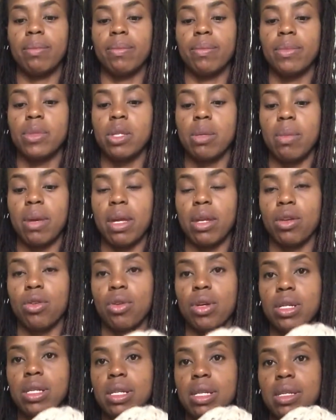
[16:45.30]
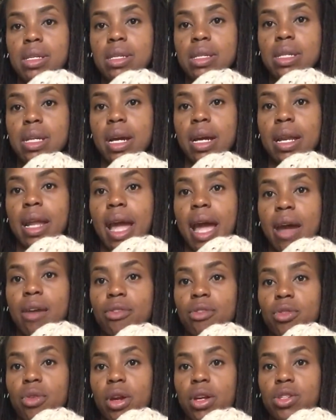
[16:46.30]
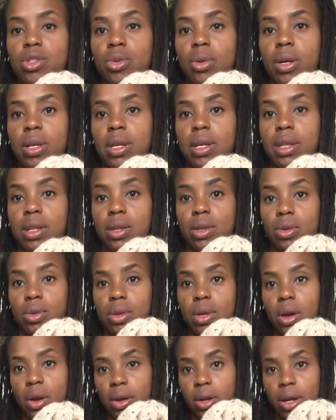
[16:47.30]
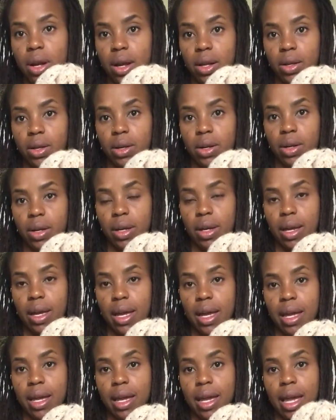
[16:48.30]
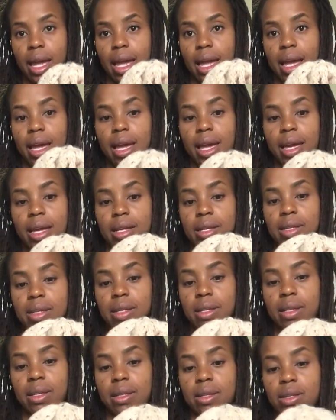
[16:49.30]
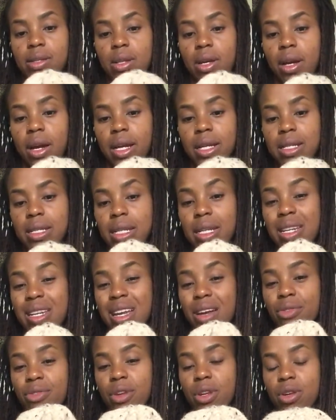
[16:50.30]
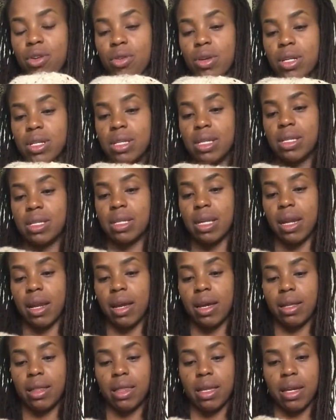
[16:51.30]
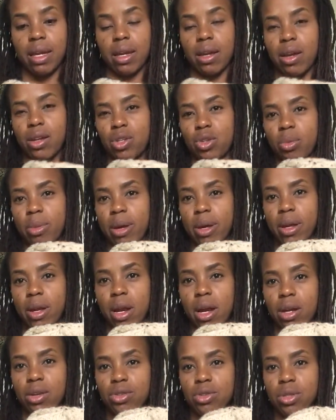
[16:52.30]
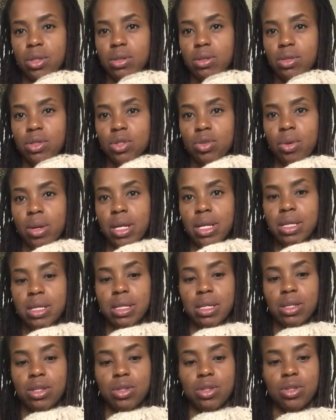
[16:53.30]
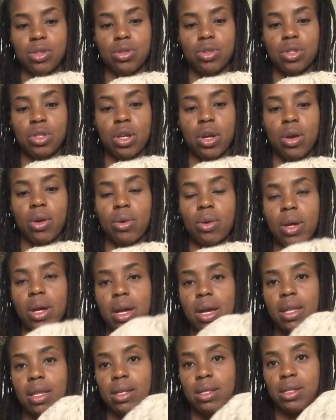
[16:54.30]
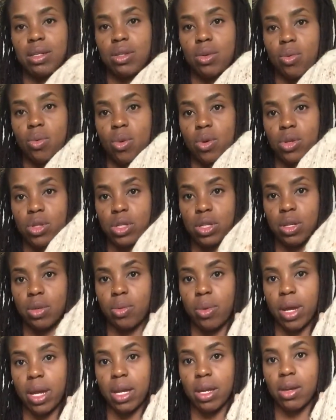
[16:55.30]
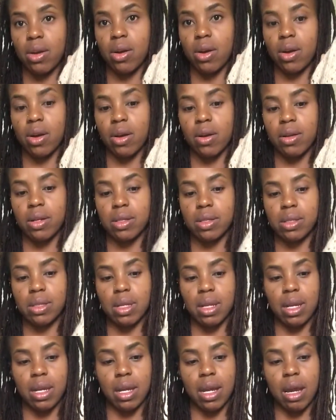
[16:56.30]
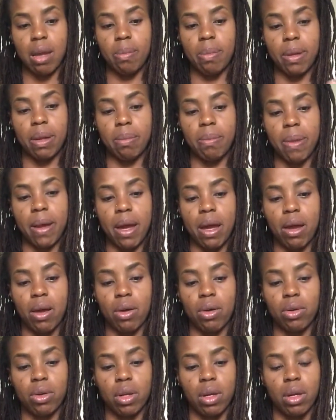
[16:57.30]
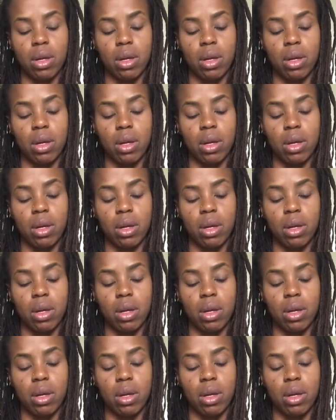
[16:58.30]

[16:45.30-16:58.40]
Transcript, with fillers: some increases done after I joined in the new yarn color. And I did enough increases that I think I got to about 120 stitches or so. This is a worsted weight yarn. It's knitting up at about